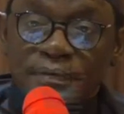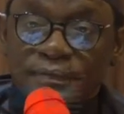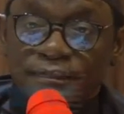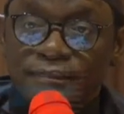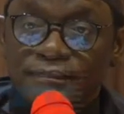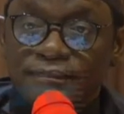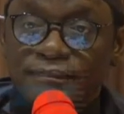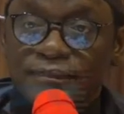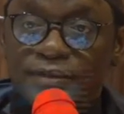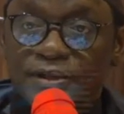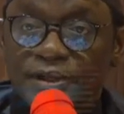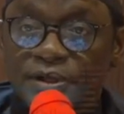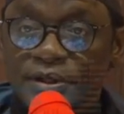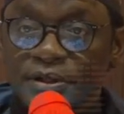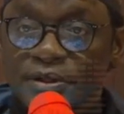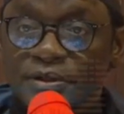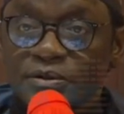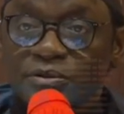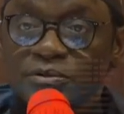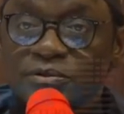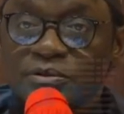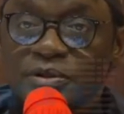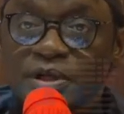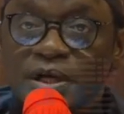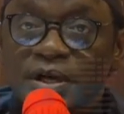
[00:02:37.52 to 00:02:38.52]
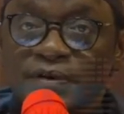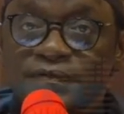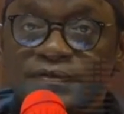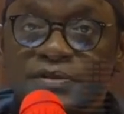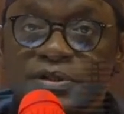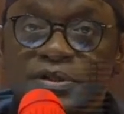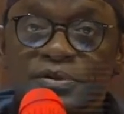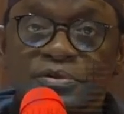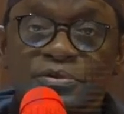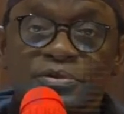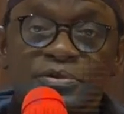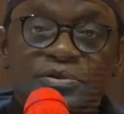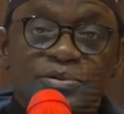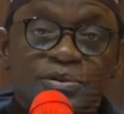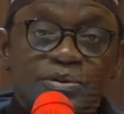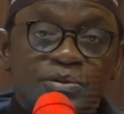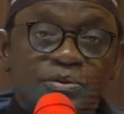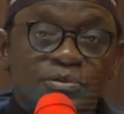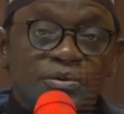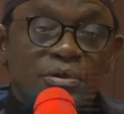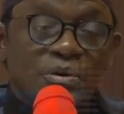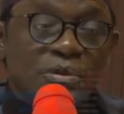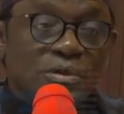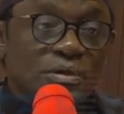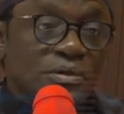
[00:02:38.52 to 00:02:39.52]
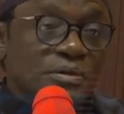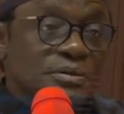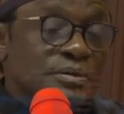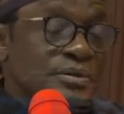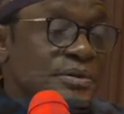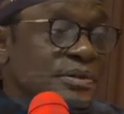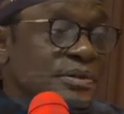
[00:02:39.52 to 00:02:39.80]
Buni thanks the head of the delegation